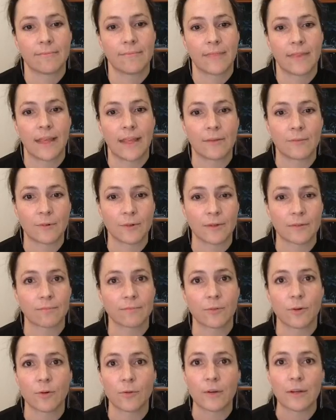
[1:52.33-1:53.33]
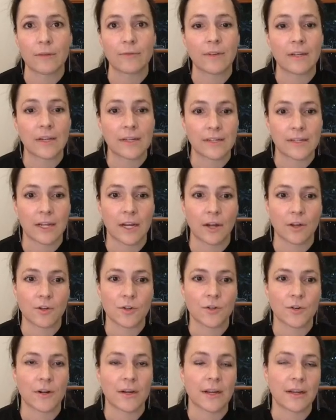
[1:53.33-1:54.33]
And we're grieving as a
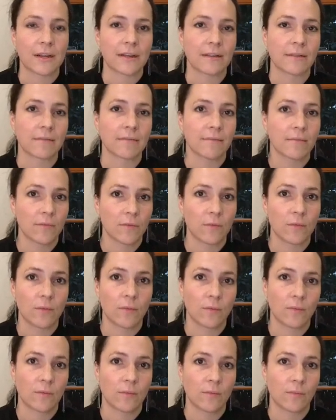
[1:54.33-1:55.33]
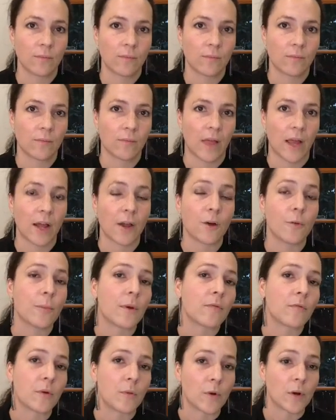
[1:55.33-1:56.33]
country, and I hope
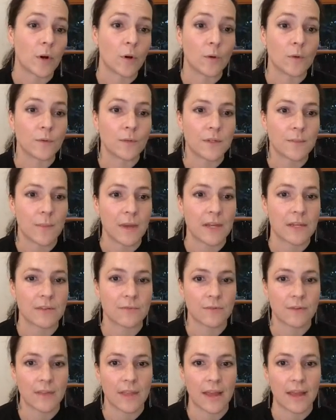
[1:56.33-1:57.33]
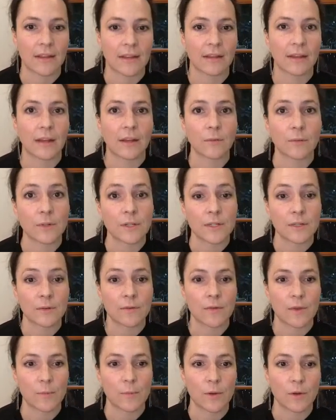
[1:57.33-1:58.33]
everyone holds space for that, and we're still in
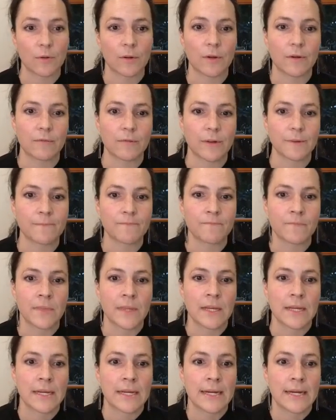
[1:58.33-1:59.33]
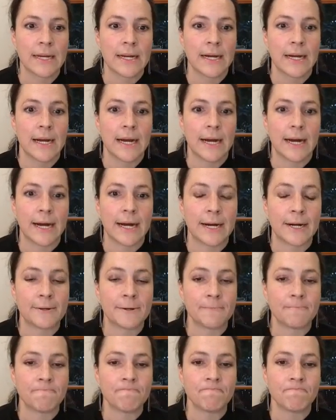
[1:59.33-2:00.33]
the middle of it.
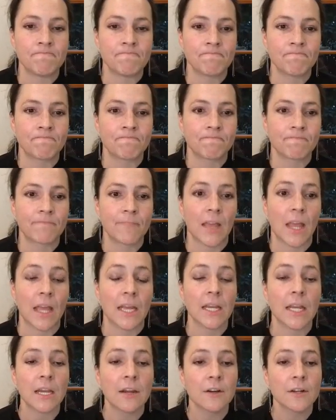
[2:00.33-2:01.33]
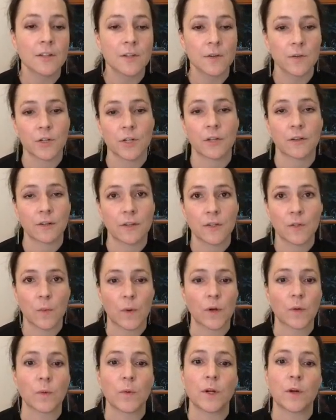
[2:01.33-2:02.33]
And here at Sociality
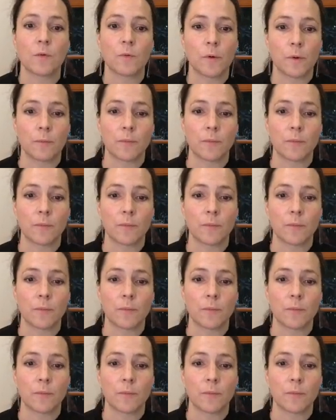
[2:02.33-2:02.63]
Squared, we don't want